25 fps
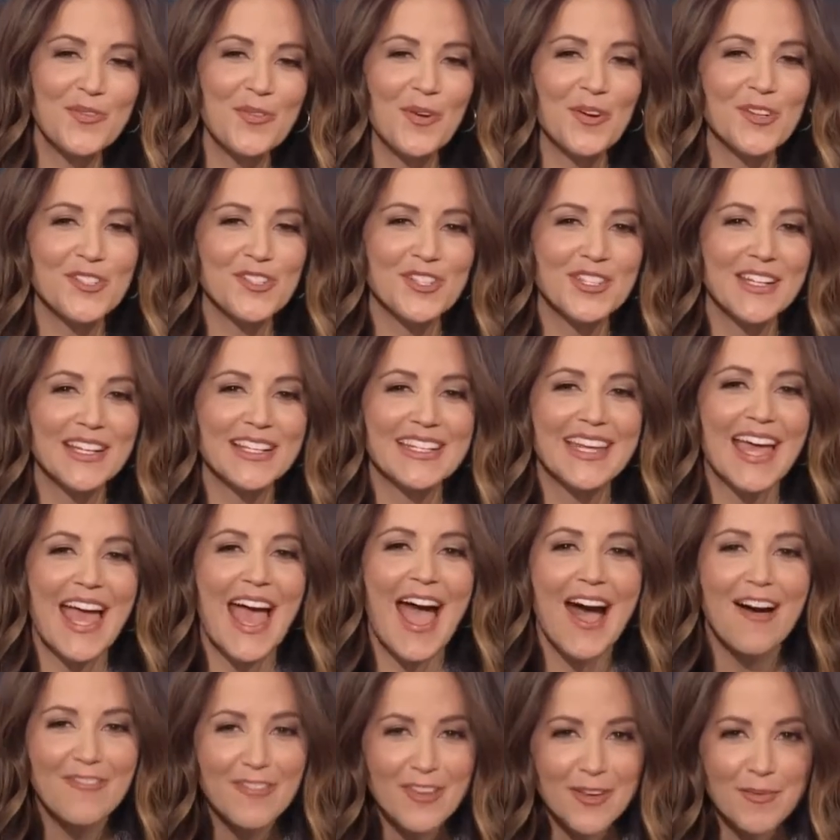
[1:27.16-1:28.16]
fortunate to
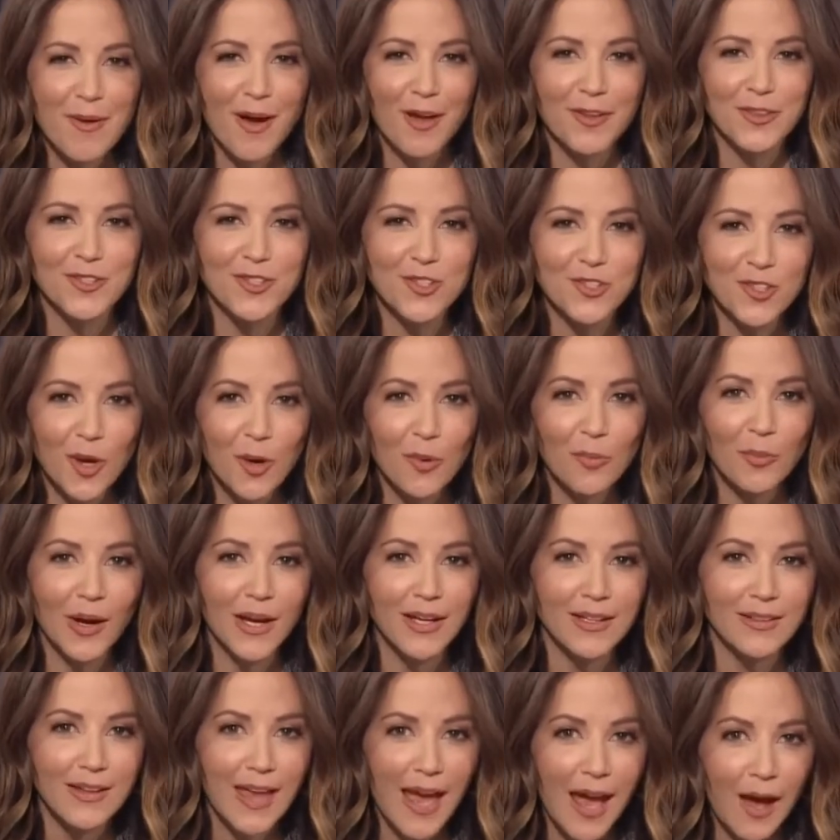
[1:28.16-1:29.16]
have him on the show
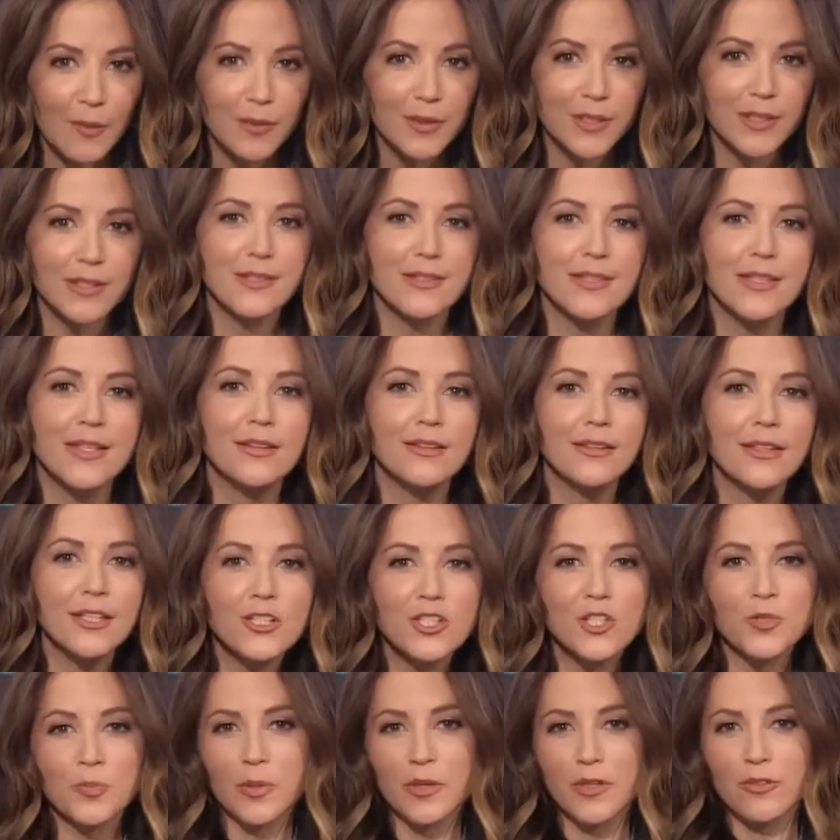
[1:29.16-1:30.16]
right now. He is the
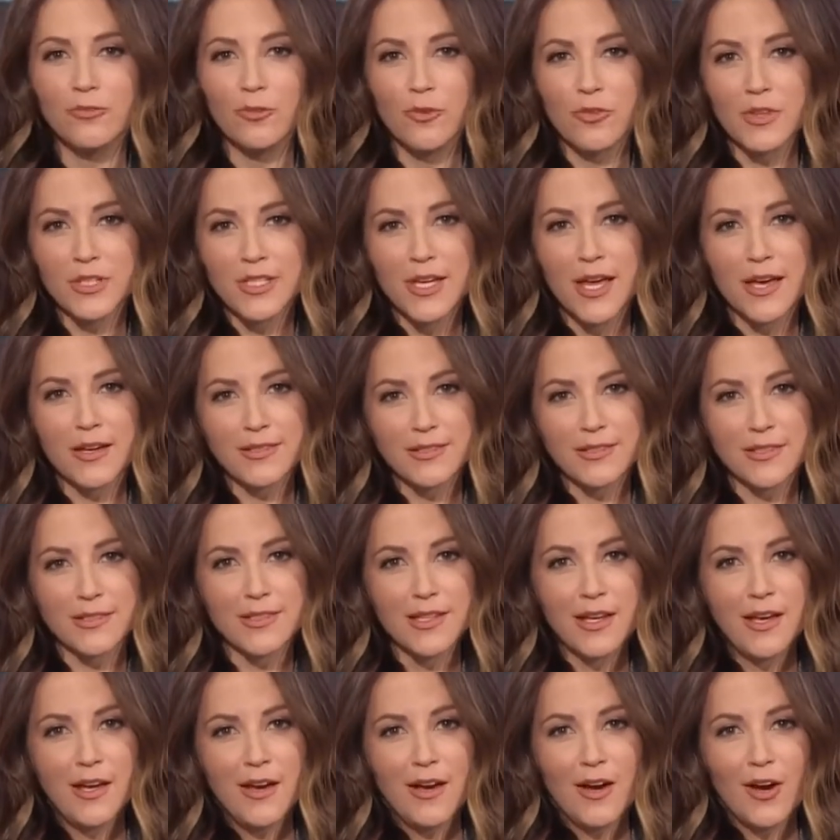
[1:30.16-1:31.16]
linchpin for the
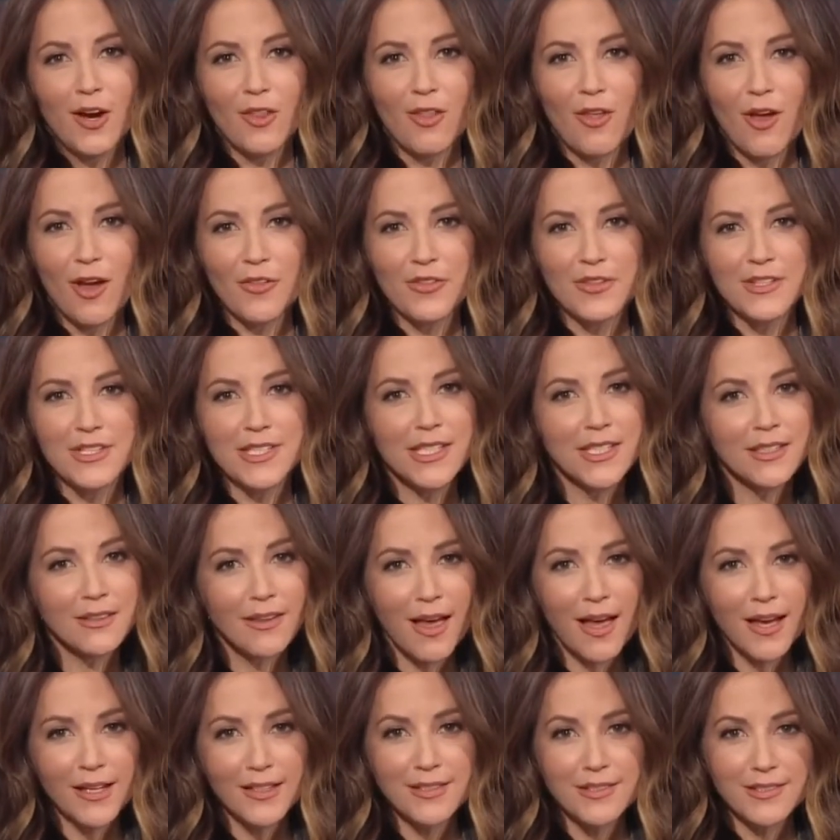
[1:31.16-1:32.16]
Texans along the
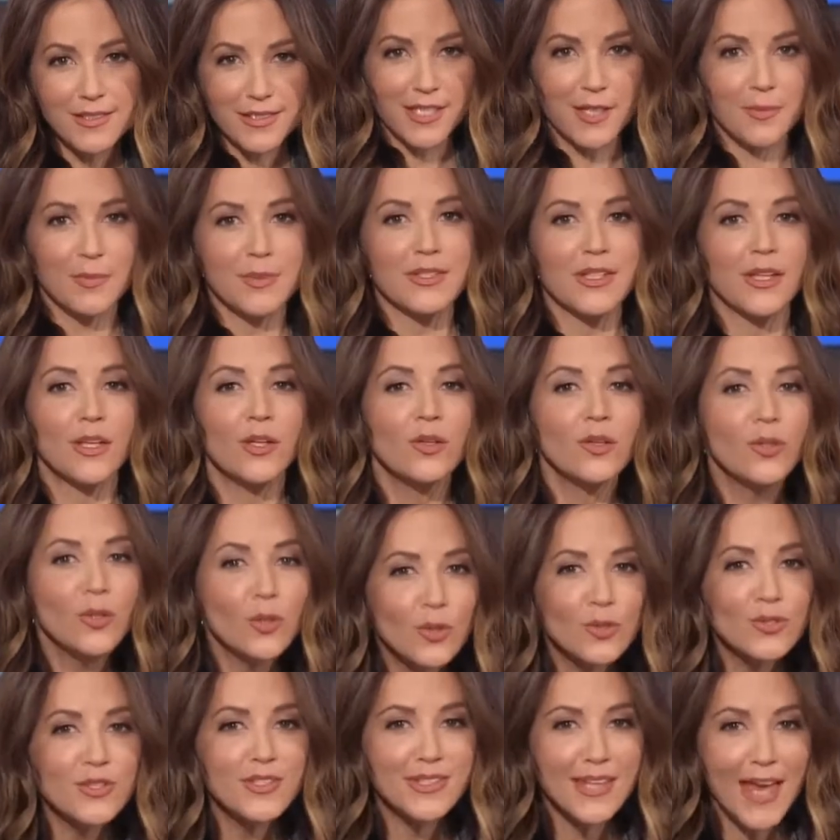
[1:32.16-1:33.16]
D-line. His team is a
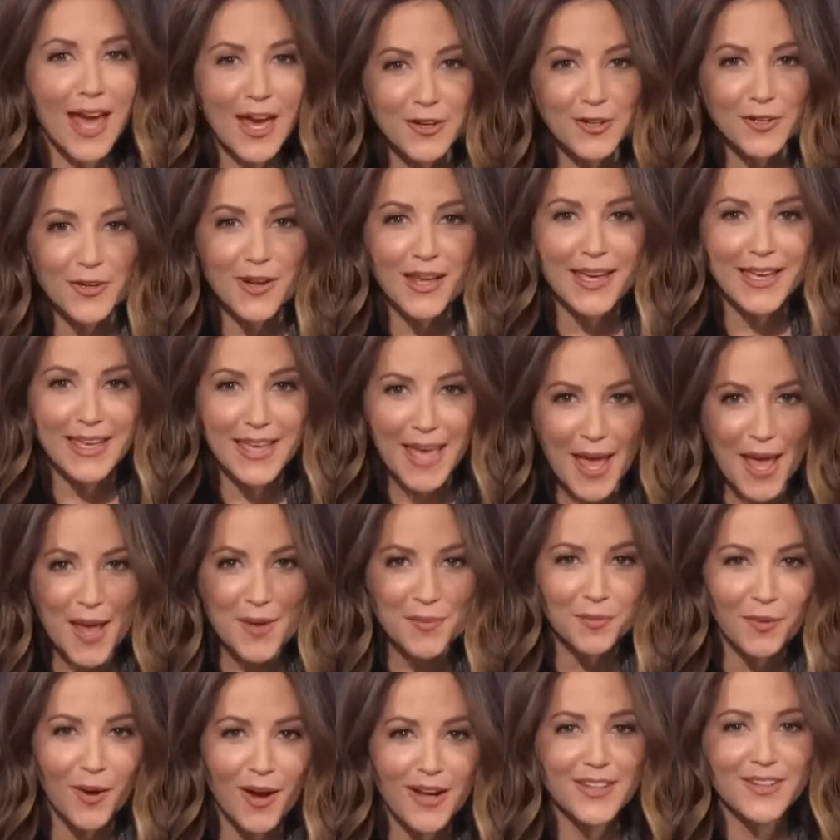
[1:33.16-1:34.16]
huge Saturday
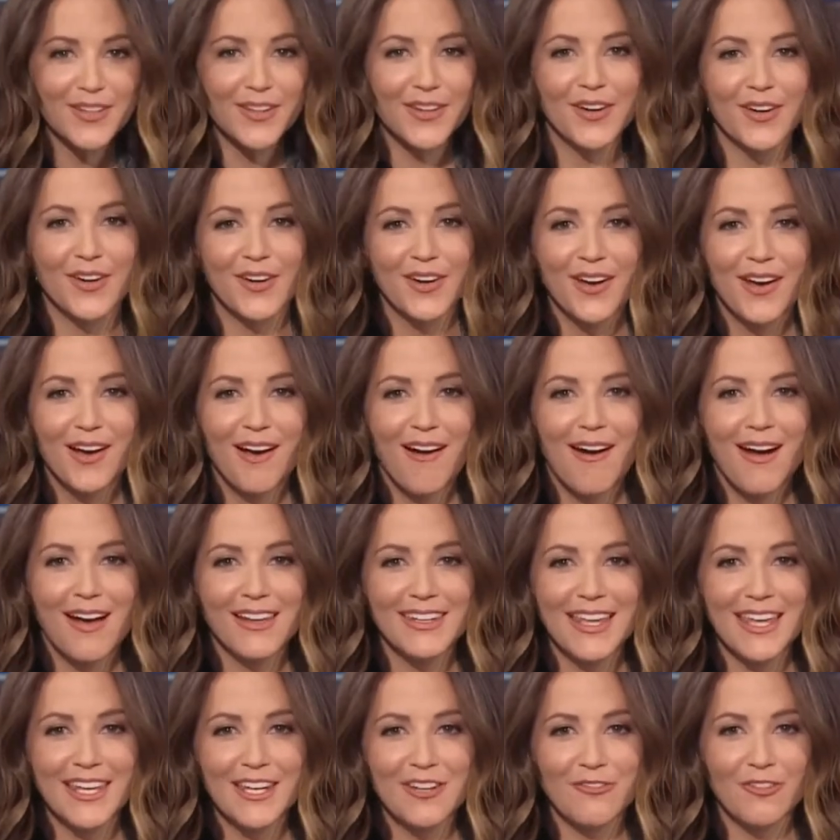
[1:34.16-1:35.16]
game right here
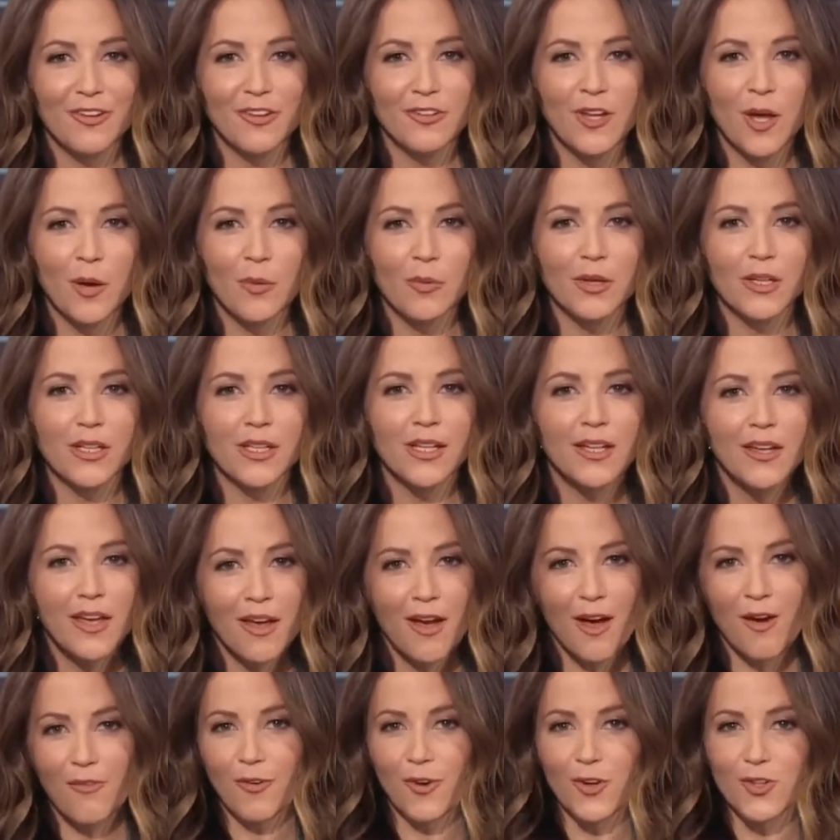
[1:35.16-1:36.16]
on NFL Network,
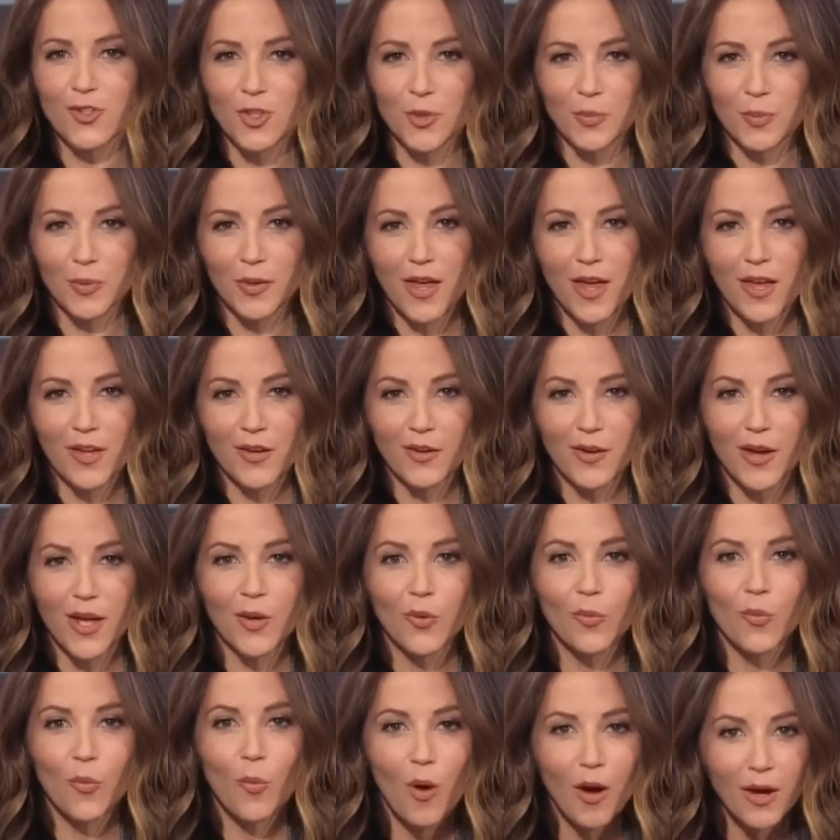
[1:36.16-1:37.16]
kicking off our triple header
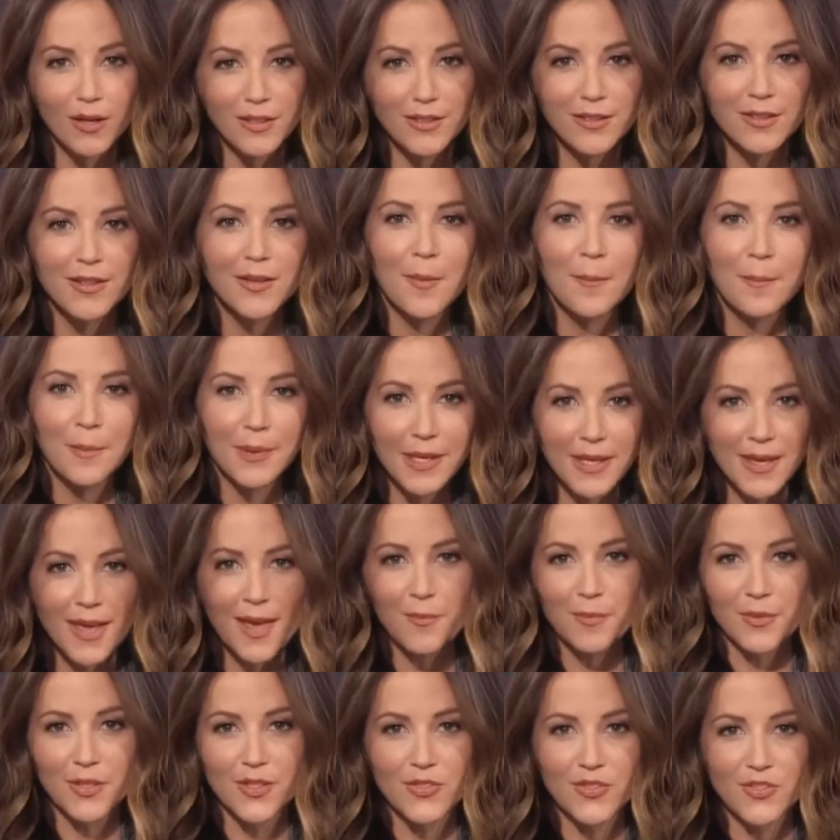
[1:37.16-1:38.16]
at 1
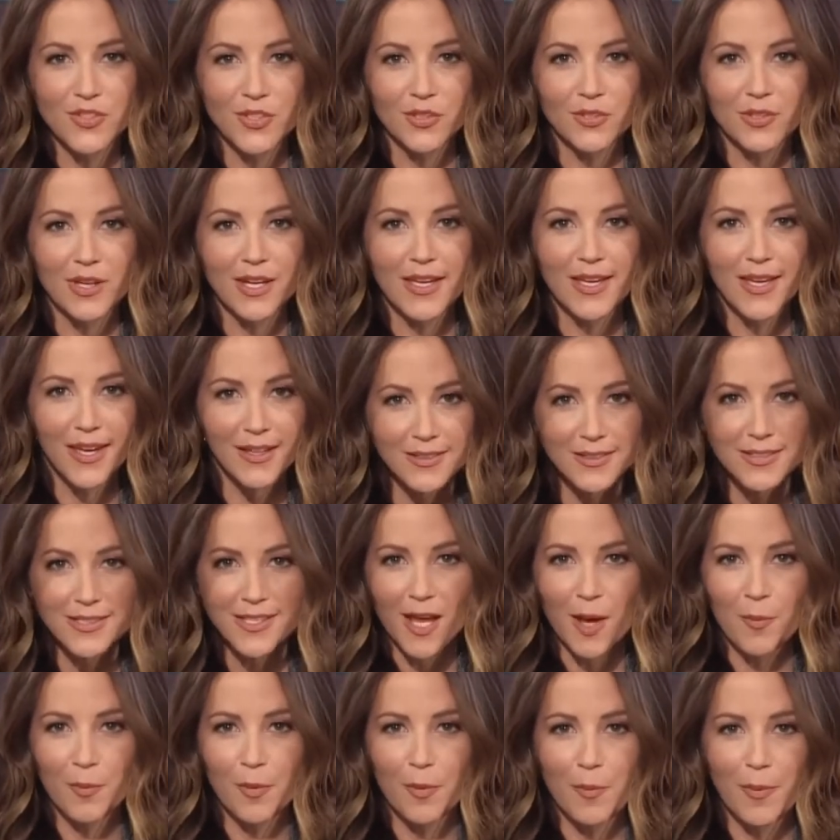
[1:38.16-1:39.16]
p.m. Eastern against
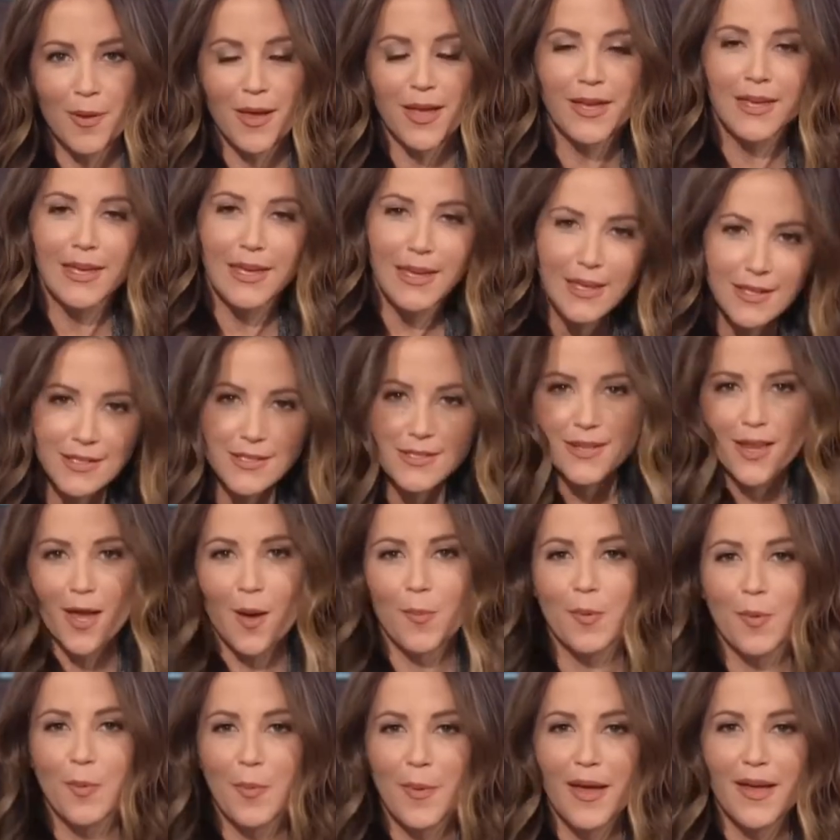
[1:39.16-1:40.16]
Tampa Bay in
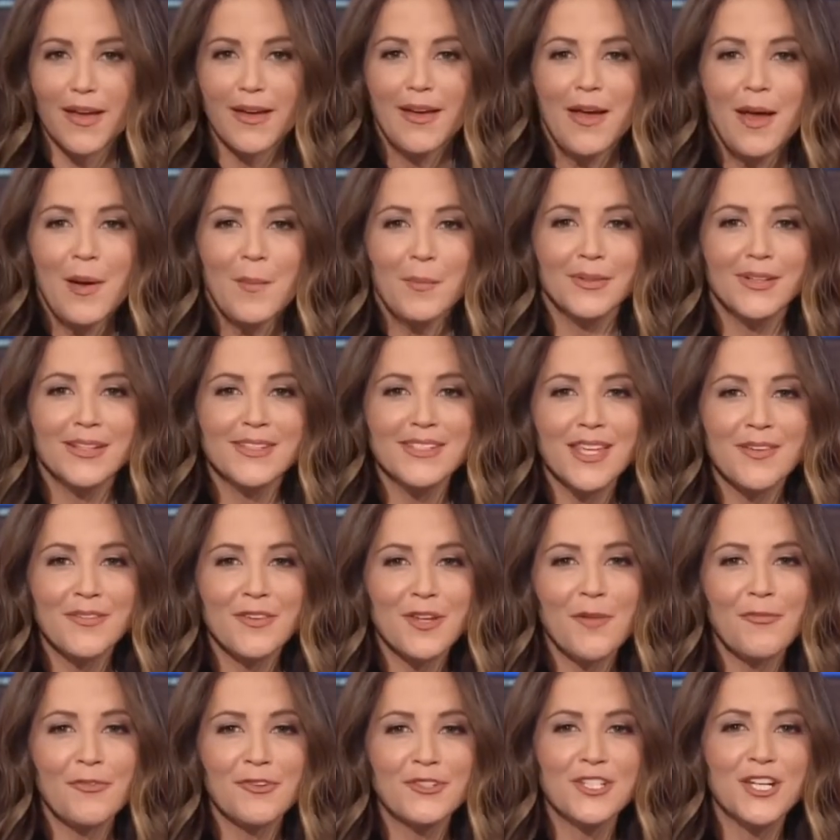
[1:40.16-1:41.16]
Tampa Bay. But let's give
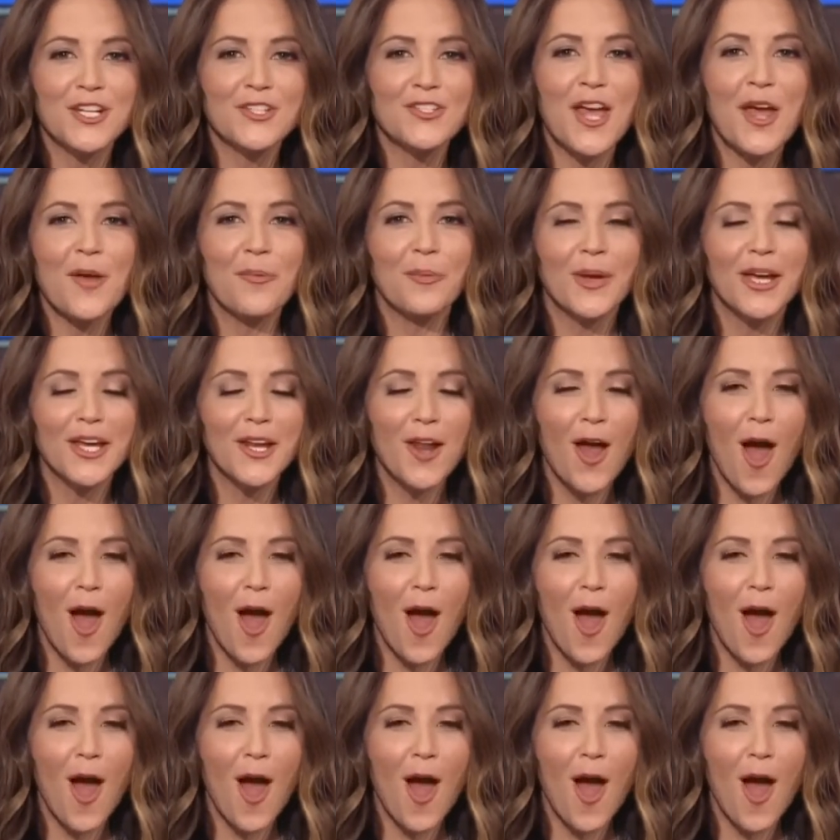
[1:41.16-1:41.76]
it up for DJ Reader.